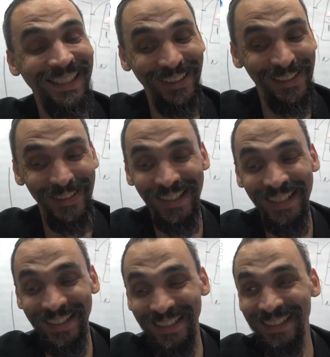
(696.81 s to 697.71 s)
So
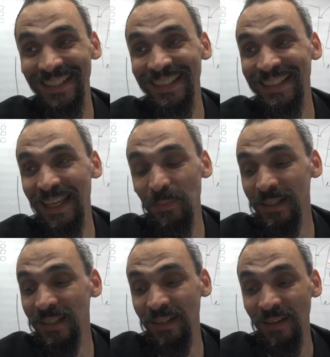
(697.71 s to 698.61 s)
this is
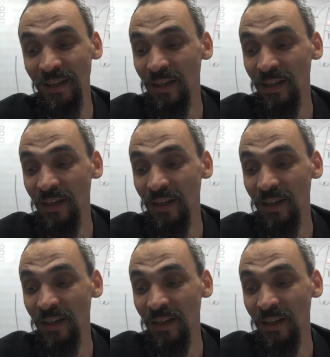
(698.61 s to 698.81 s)
amazing.